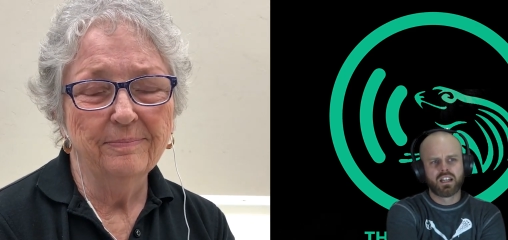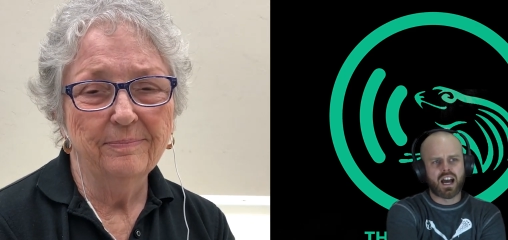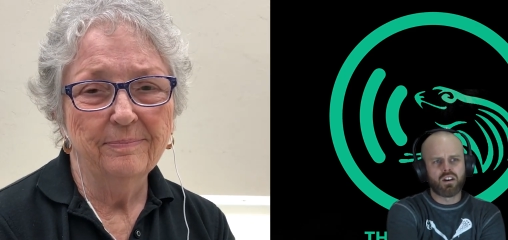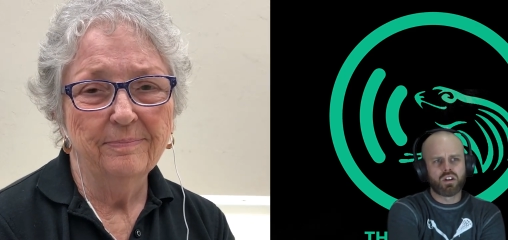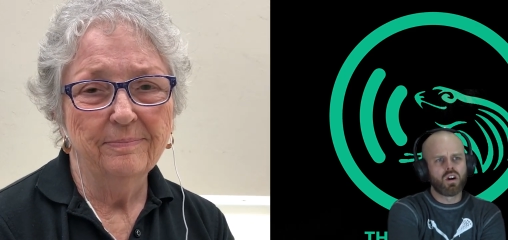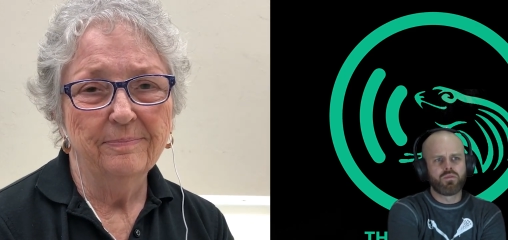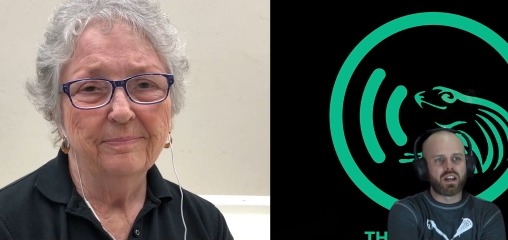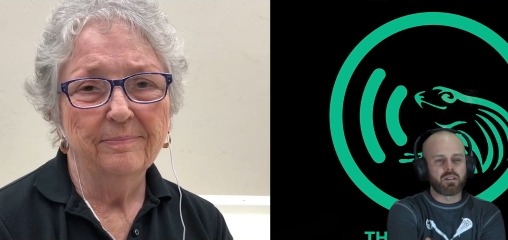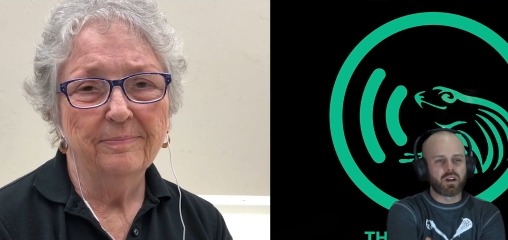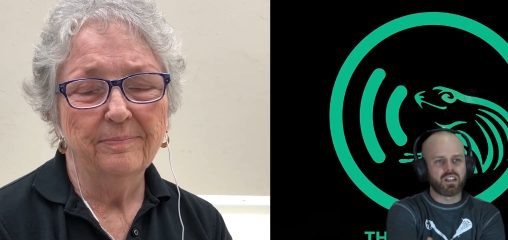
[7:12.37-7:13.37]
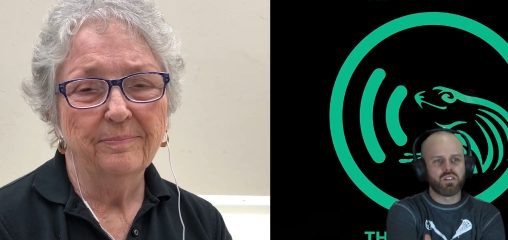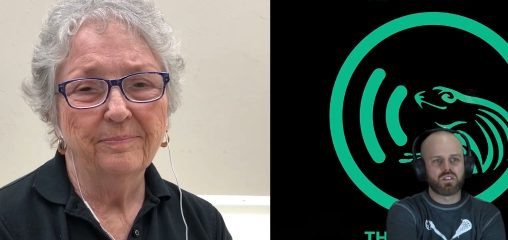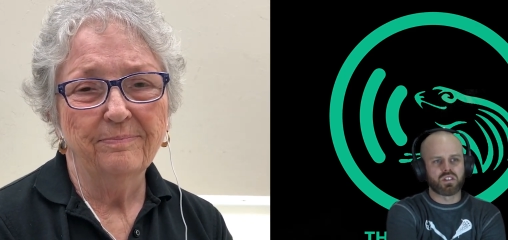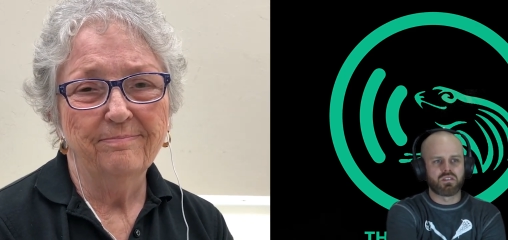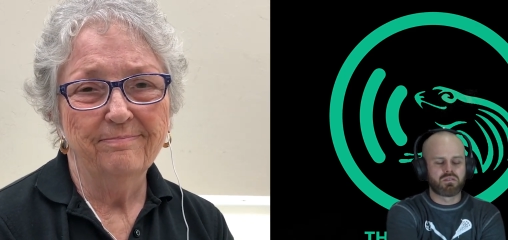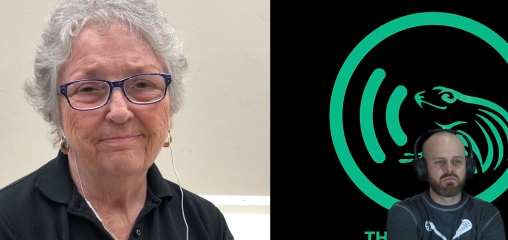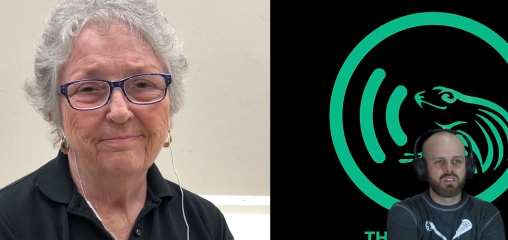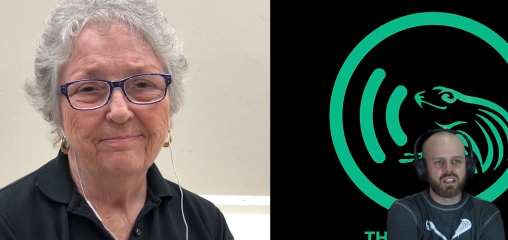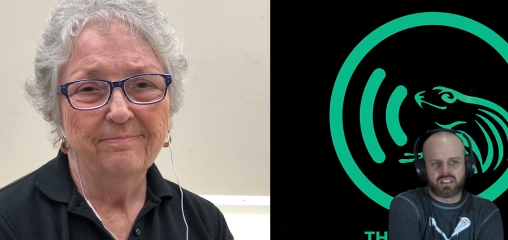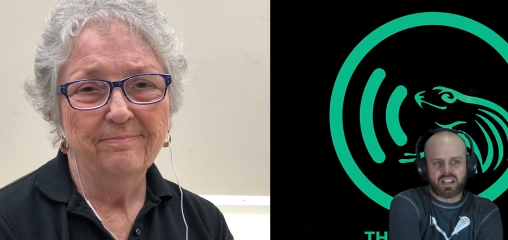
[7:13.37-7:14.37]
Speaker 1: I don't know of anybody who just
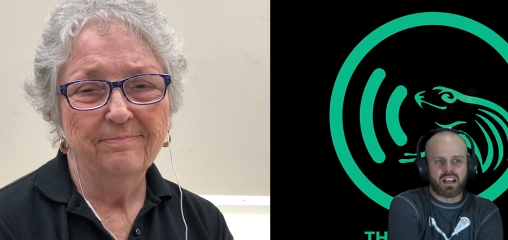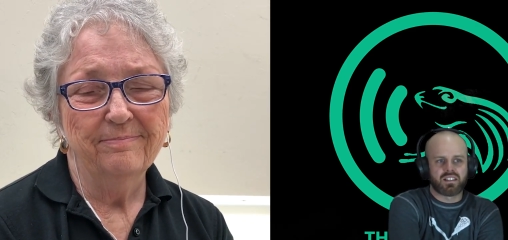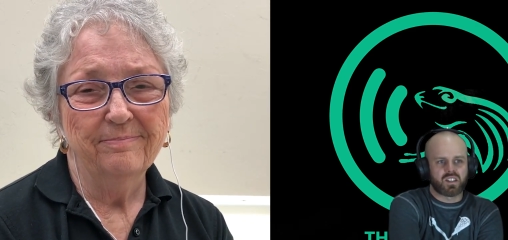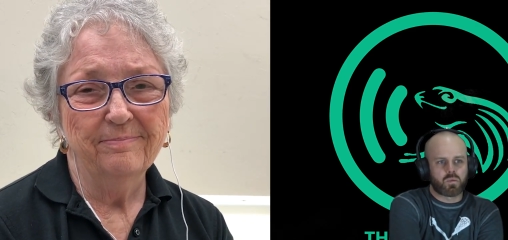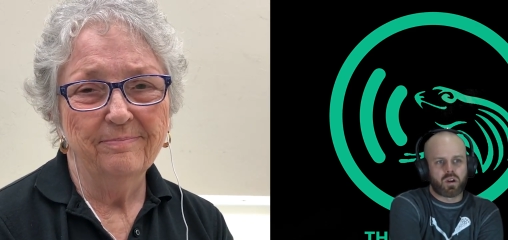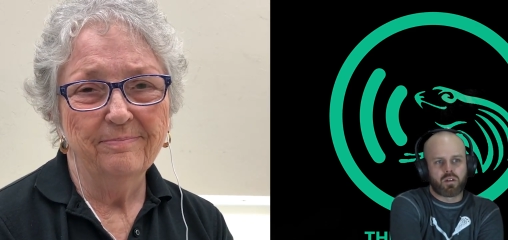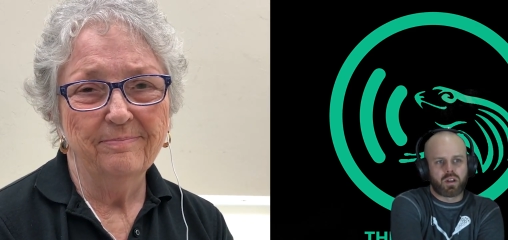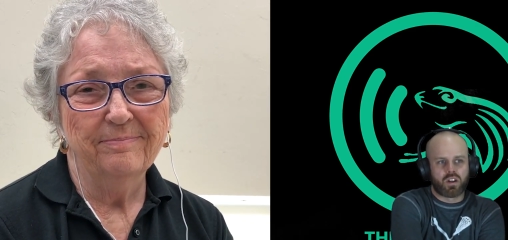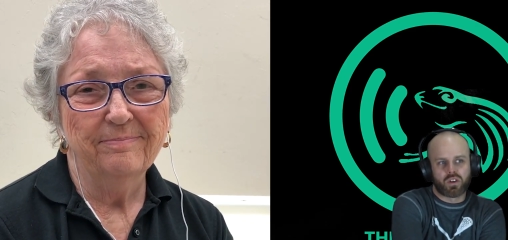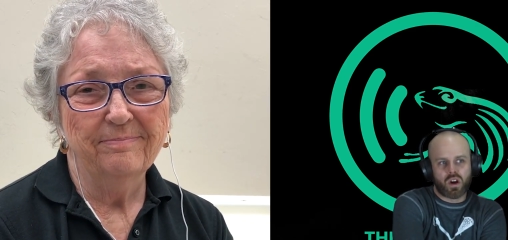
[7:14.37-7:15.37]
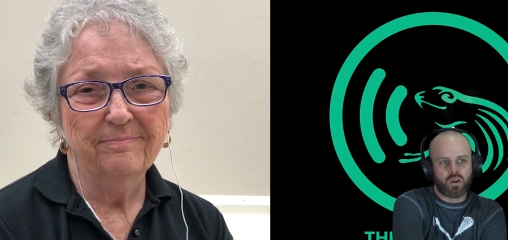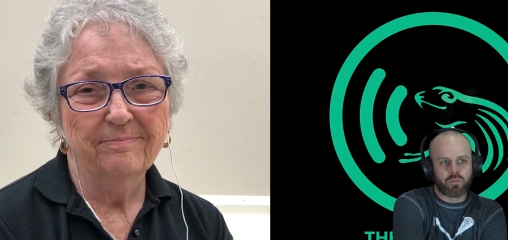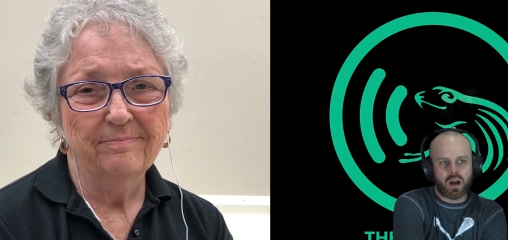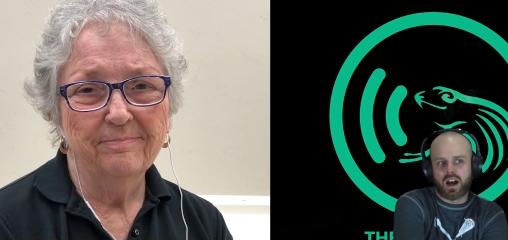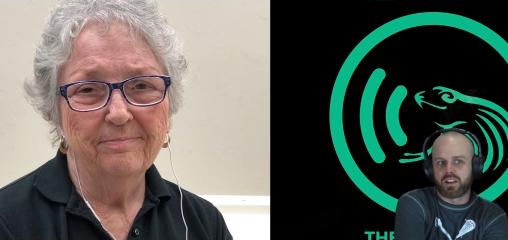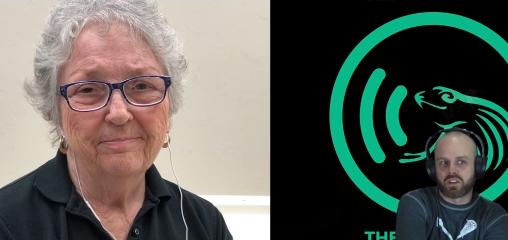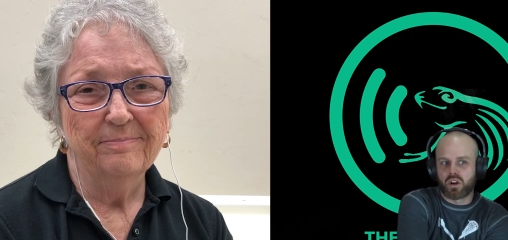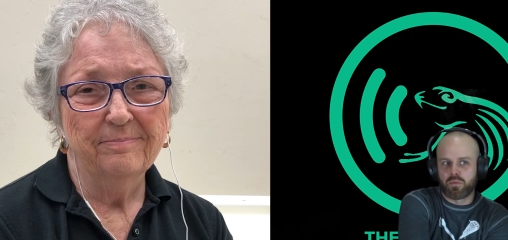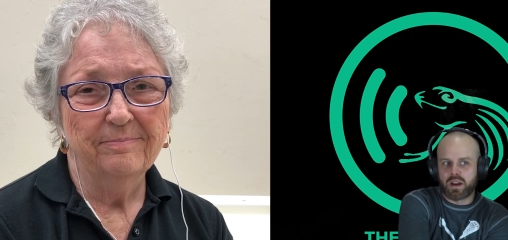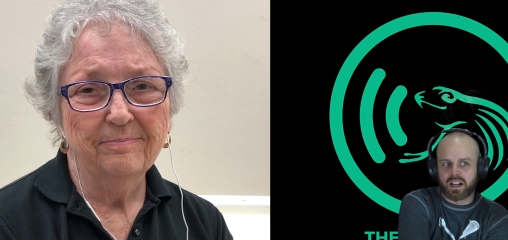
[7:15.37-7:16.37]
did a science experiment on their own pond in their
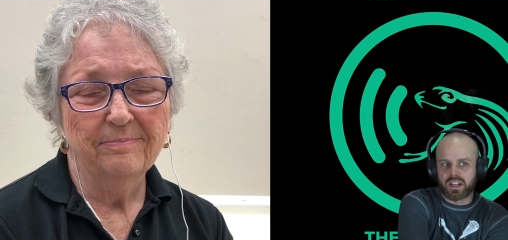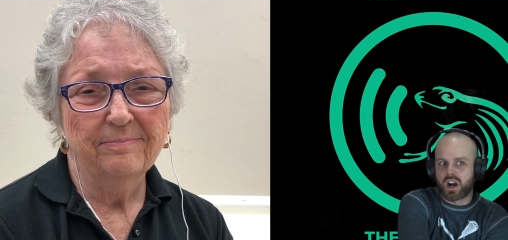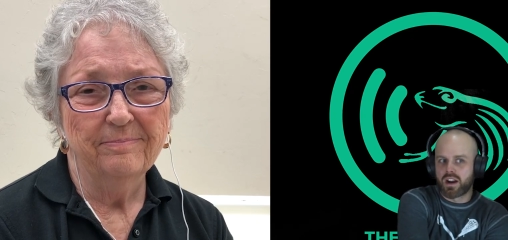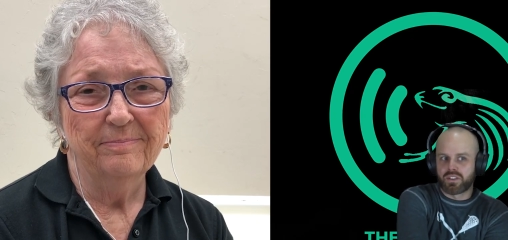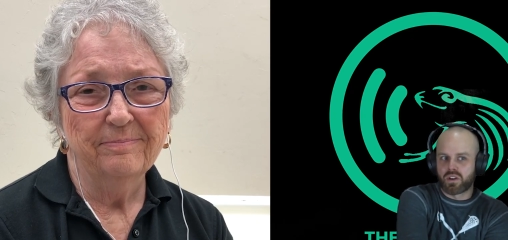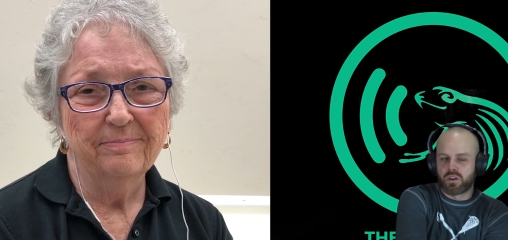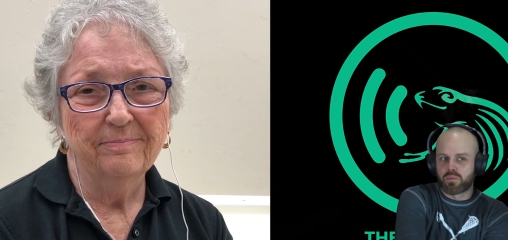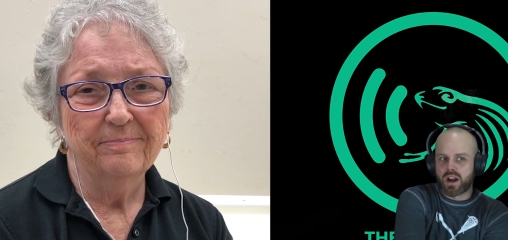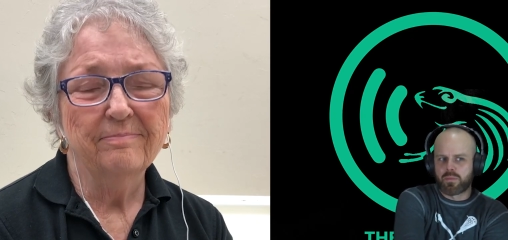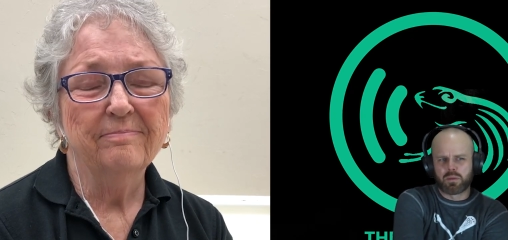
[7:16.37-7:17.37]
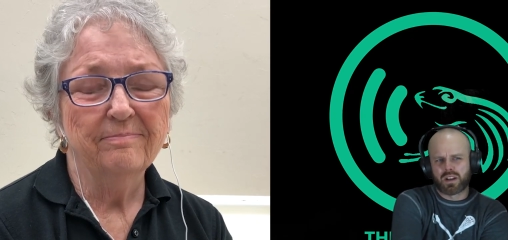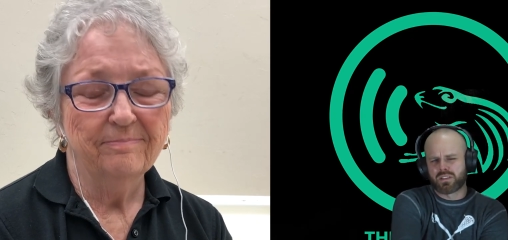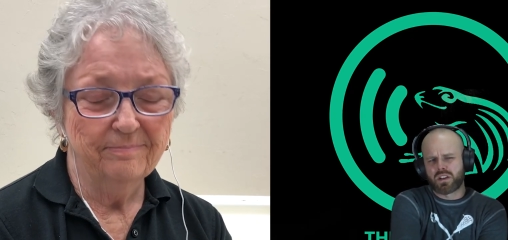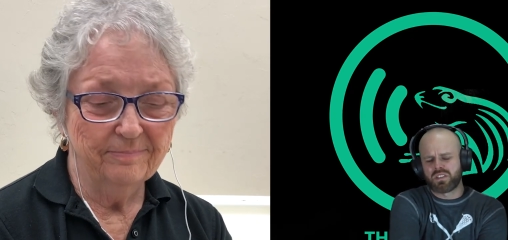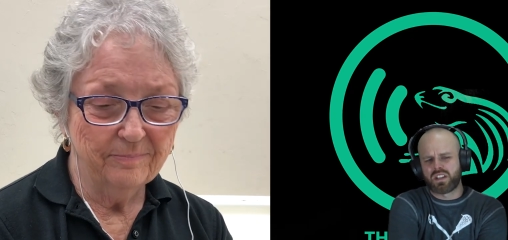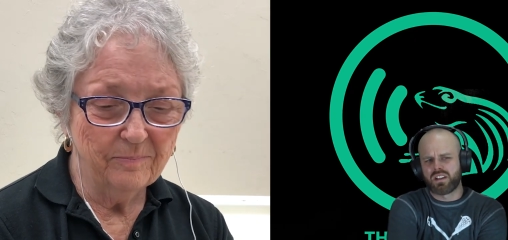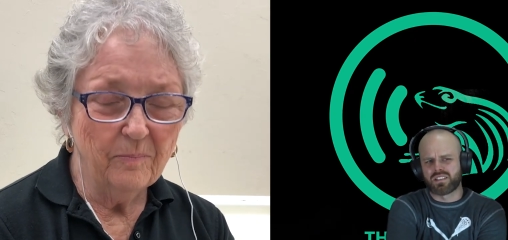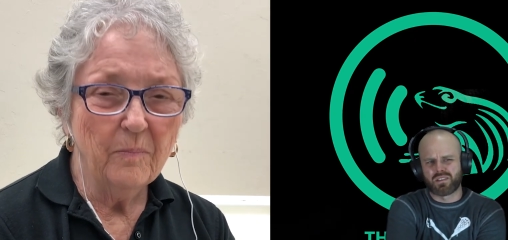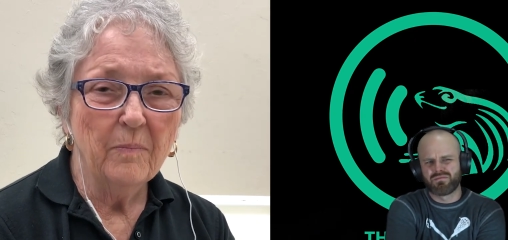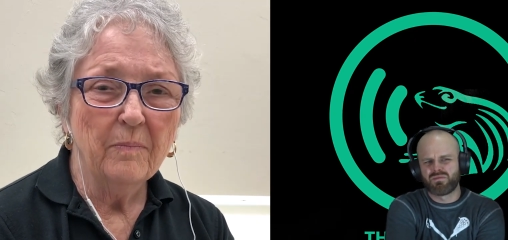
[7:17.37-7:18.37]
own backyard in their own property, but I was always
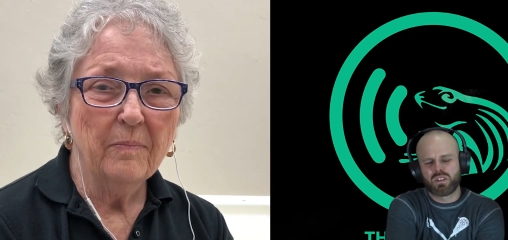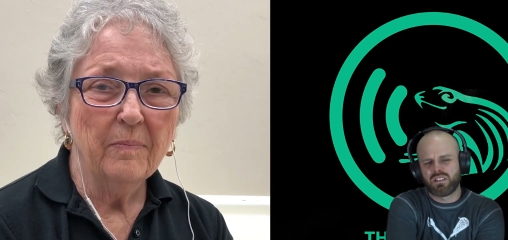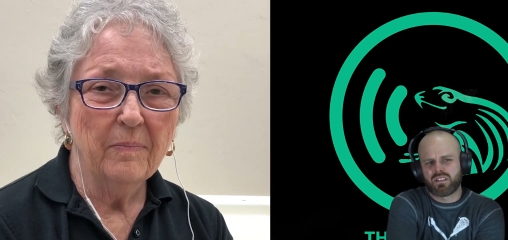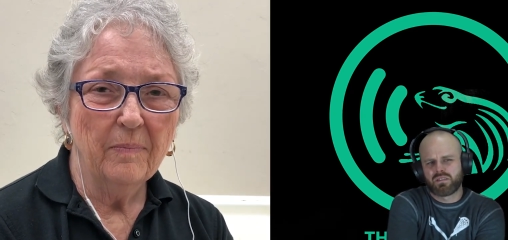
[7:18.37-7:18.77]
curious like, when,